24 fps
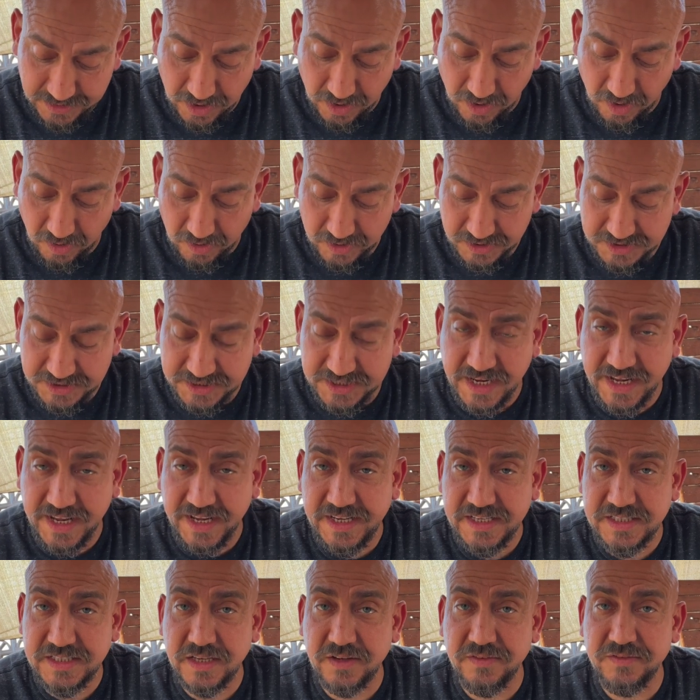The Hard
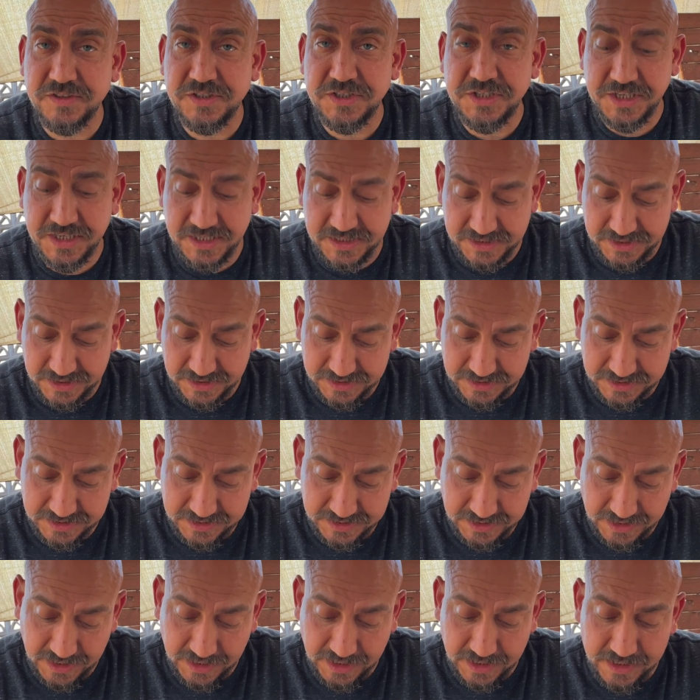Sayings of
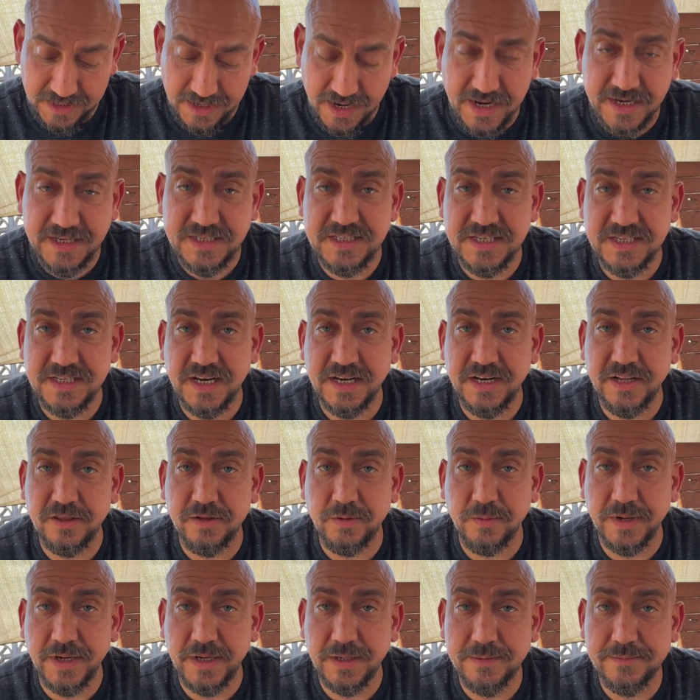Jesus in
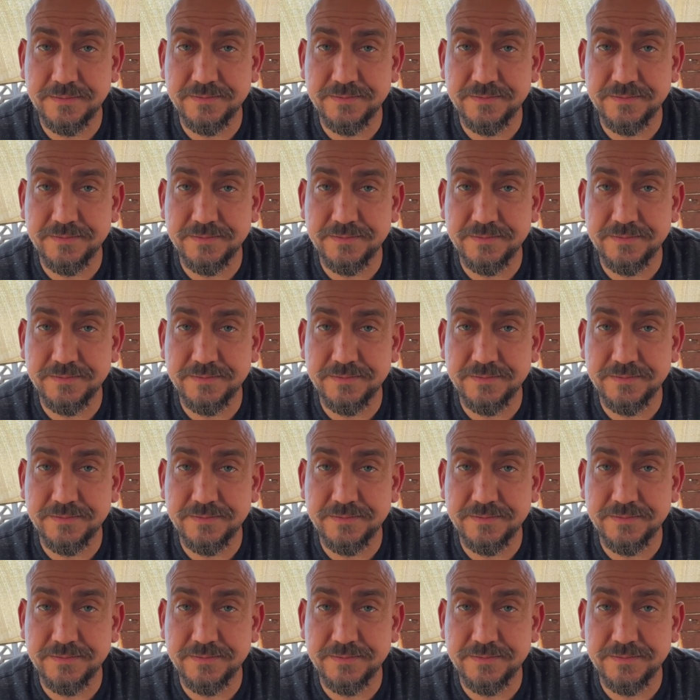1983.